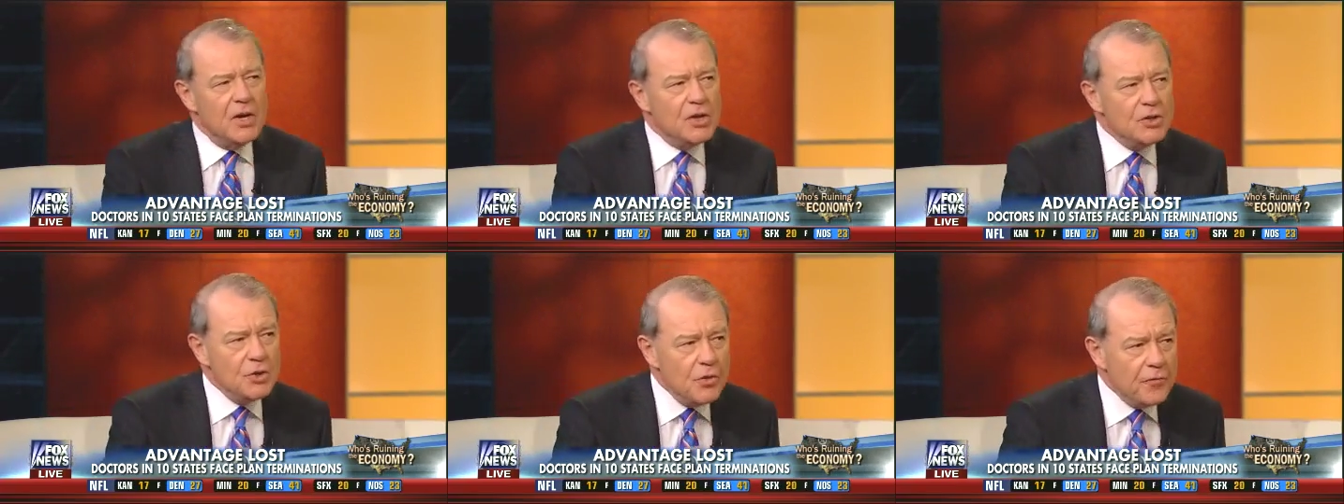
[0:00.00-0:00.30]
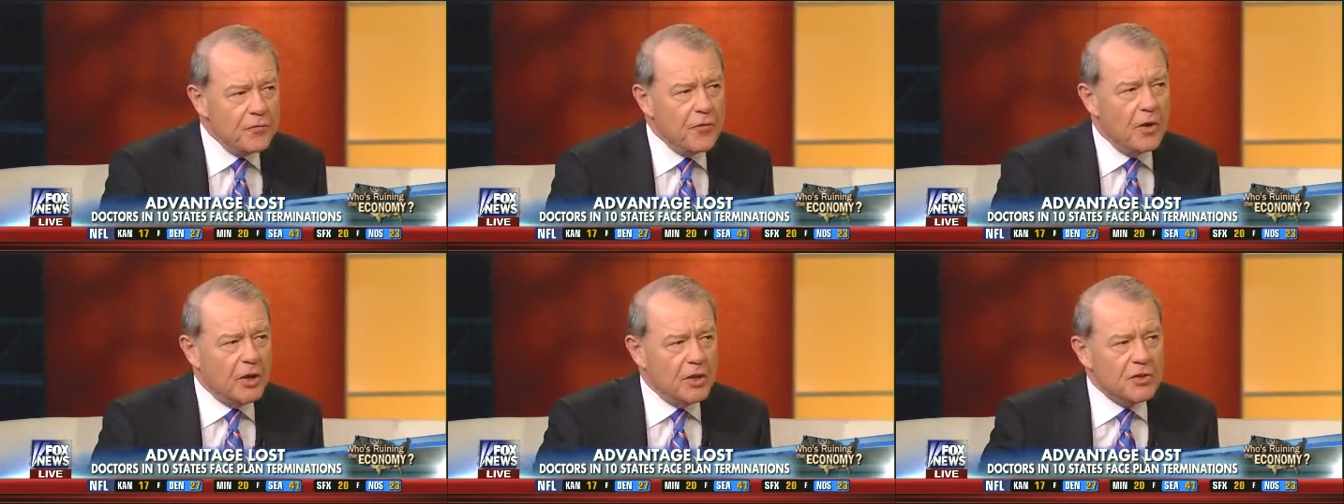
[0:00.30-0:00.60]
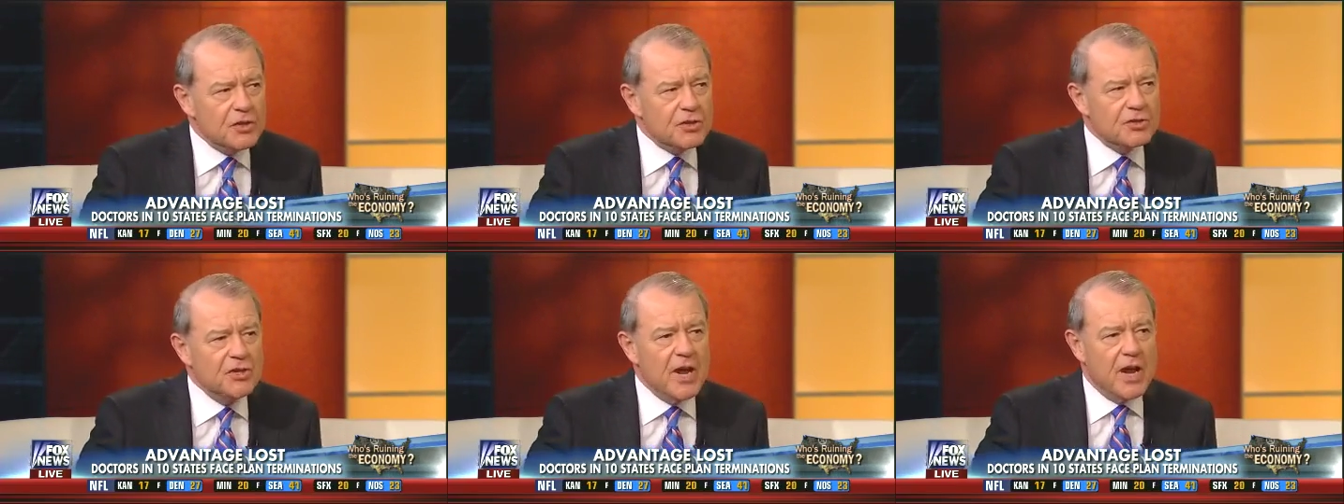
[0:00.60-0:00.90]
You
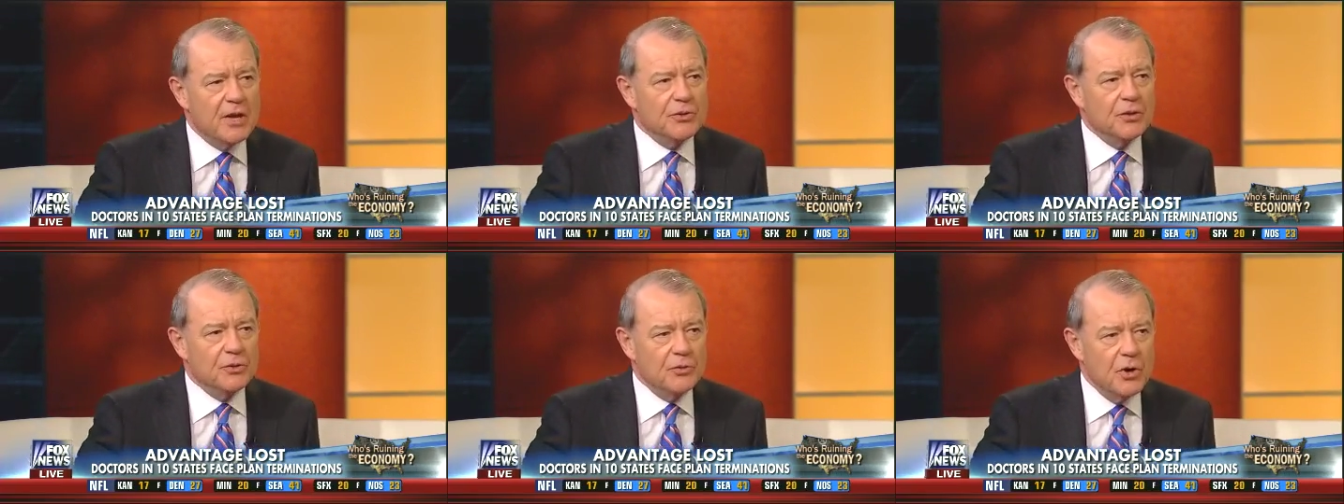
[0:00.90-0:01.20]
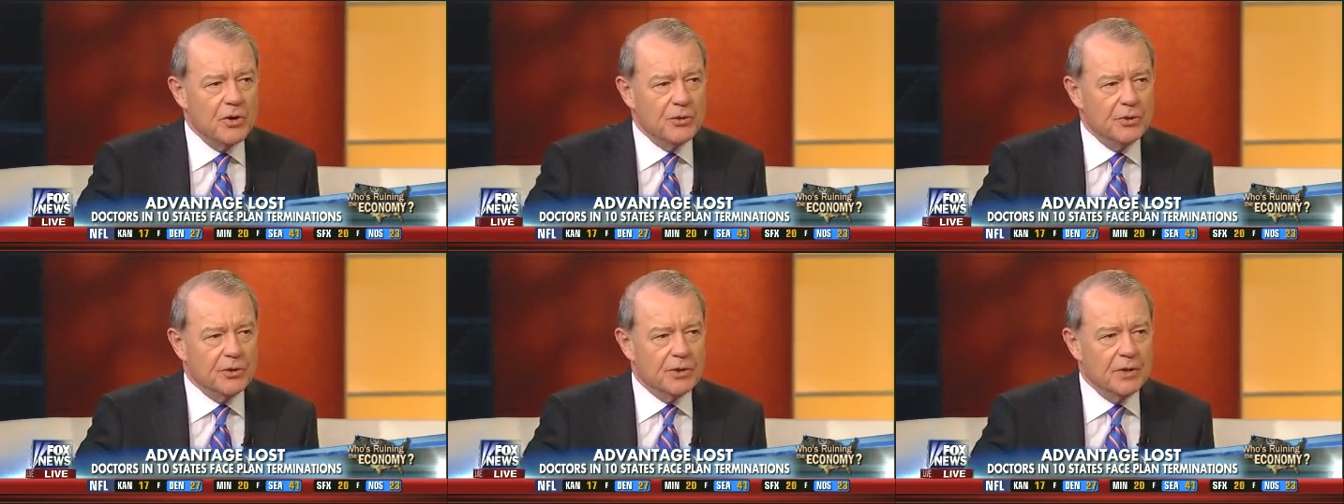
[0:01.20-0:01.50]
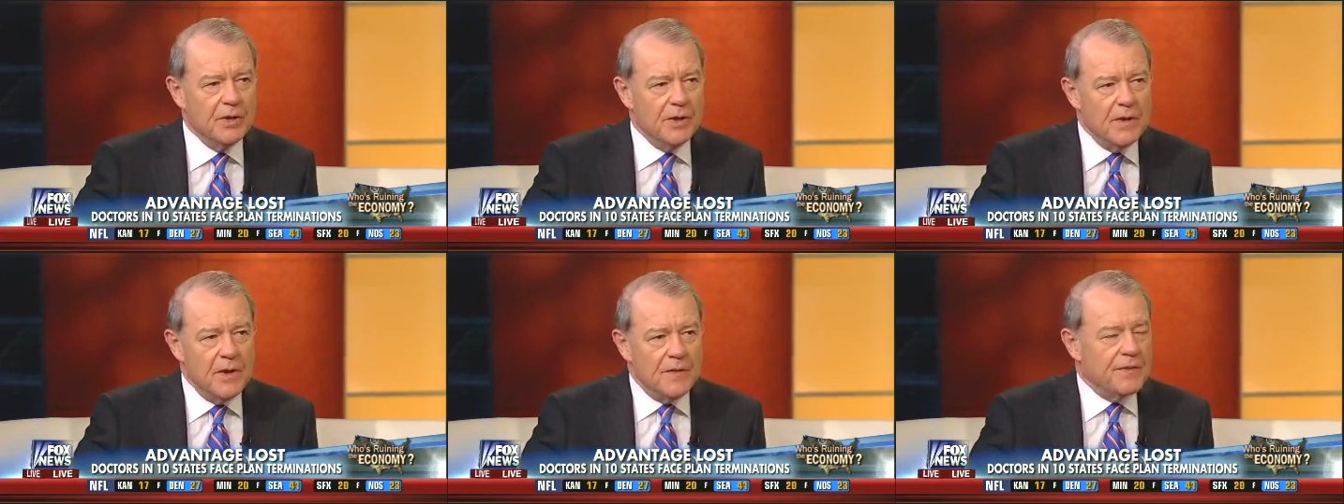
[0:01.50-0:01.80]
follow this down the road.
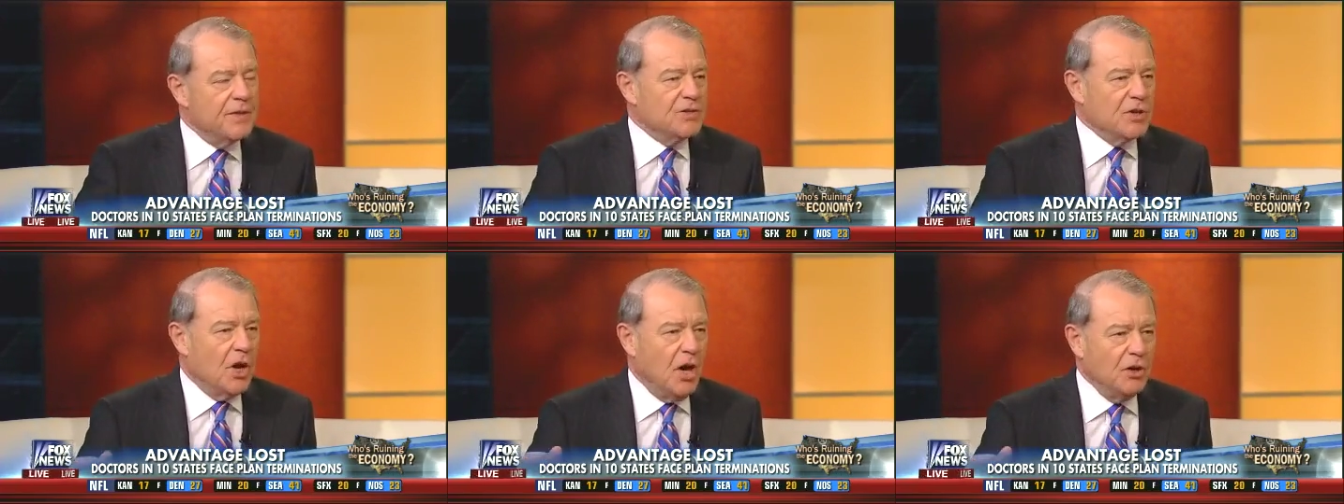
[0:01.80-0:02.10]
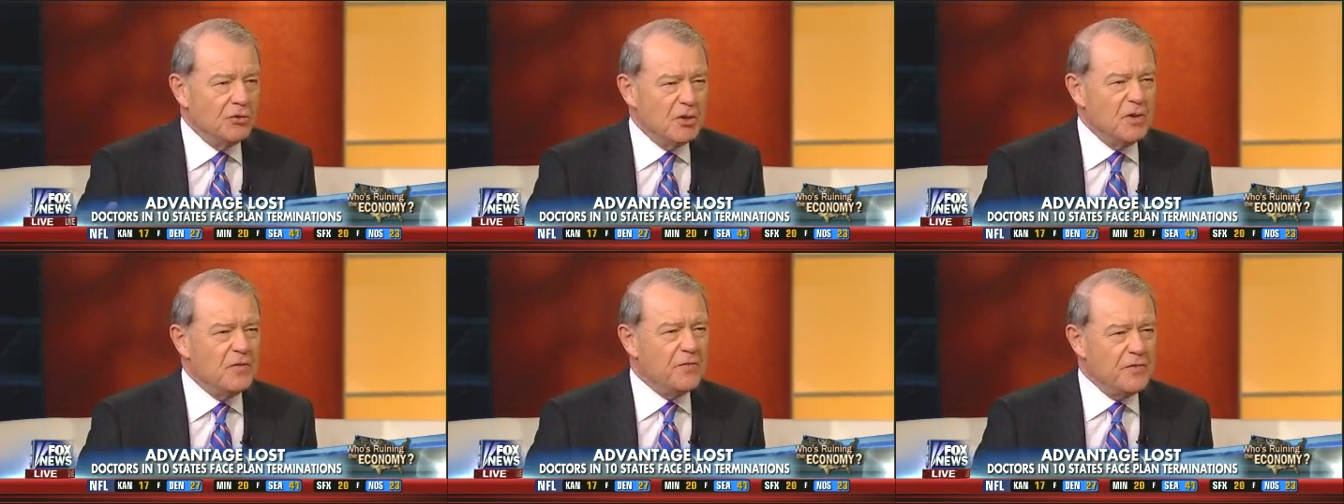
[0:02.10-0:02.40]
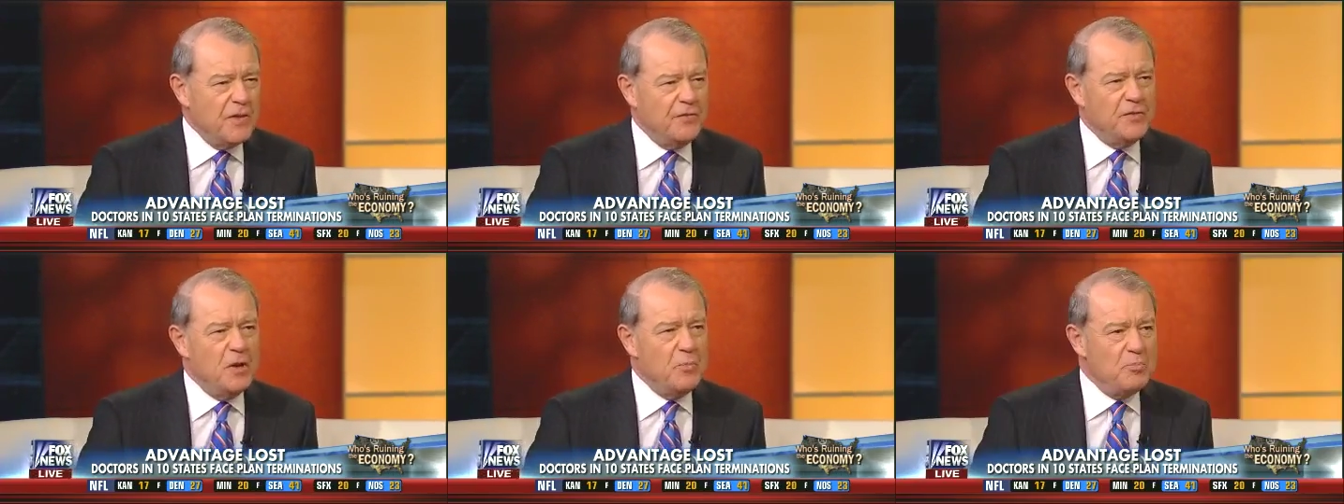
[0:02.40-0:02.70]
There's
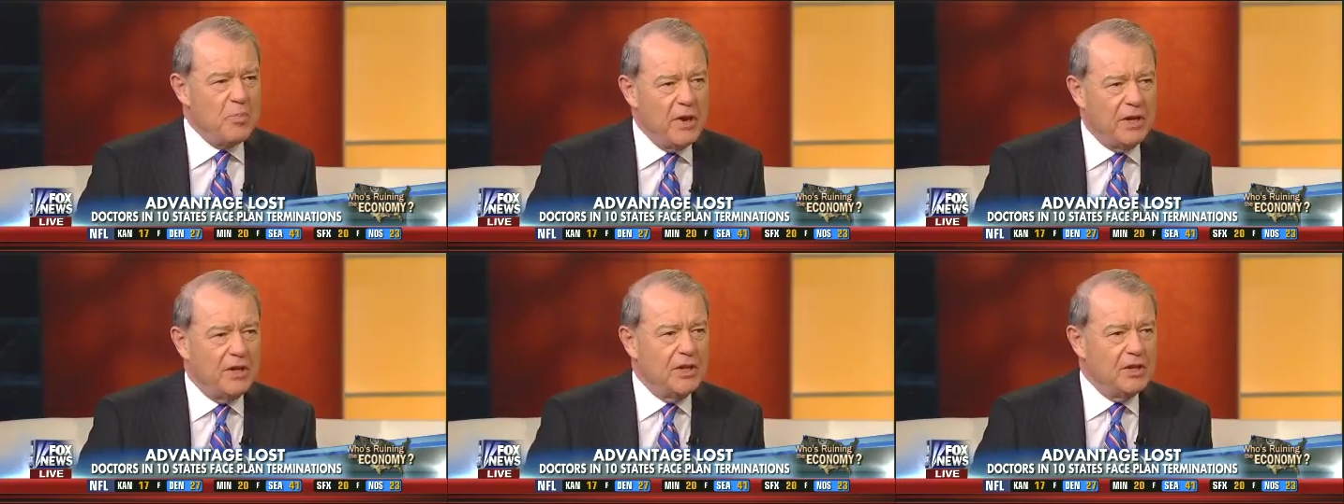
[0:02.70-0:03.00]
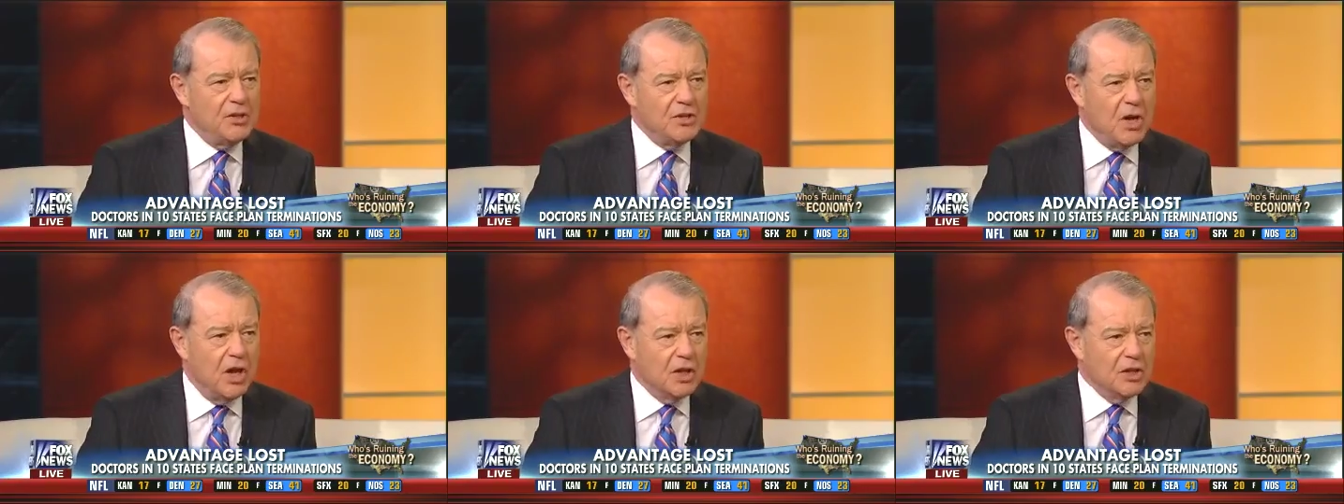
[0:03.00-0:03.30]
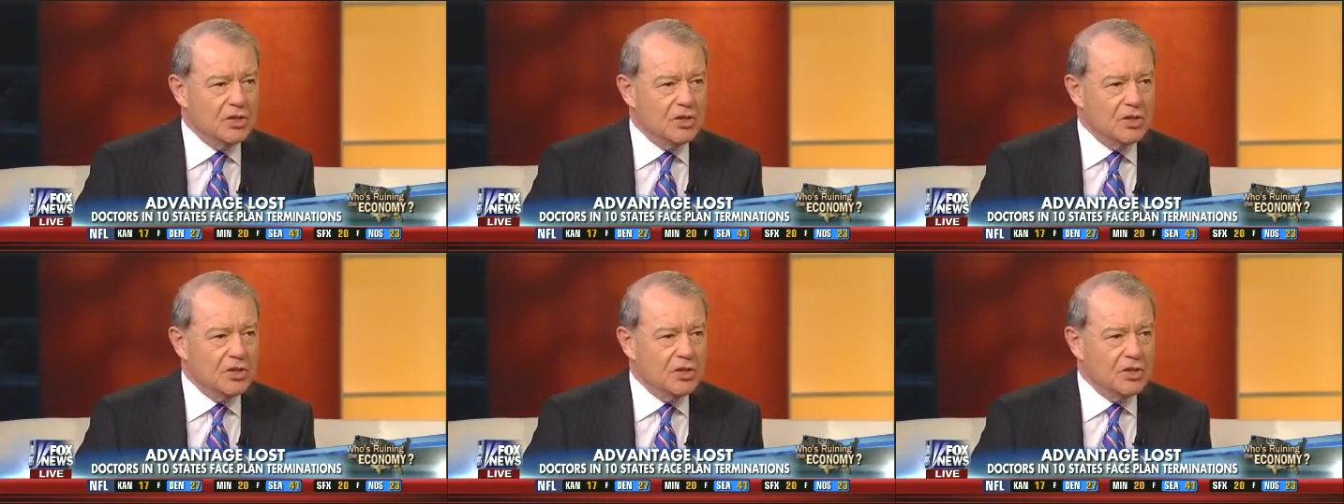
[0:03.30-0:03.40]
$150 billion